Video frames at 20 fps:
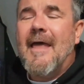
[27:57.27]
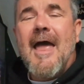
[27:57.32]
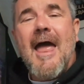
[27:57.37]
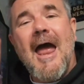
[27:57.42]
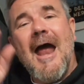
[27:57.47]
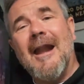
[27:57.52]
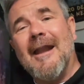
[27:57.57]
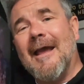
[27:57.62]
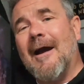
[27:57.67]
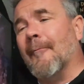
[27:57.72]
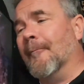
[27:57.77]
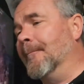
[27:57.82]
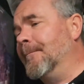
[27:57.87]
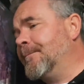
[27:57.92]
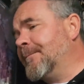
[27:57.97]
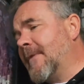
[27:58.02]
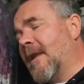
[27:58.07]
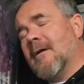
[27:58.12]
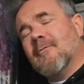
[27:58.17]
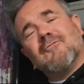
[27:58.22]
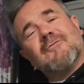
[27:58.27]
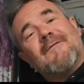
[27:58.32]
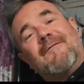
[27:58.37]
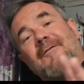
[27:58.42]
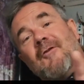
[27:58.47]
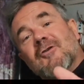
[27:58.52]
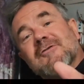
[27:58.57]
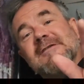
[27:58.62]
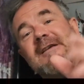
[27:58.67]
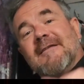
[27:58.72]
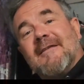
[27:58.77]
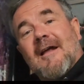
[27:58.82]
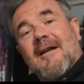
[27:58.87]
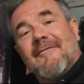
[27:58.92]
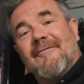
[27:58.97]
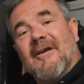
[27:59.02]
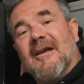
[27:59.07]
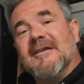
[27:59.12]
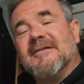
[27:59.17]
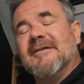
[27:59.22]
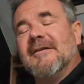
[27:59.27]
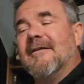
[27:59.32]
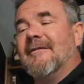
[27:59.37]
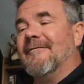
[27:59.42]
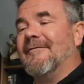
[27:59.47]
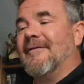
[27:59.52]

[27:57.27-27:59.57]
Anyhow, it's 40th anniversary of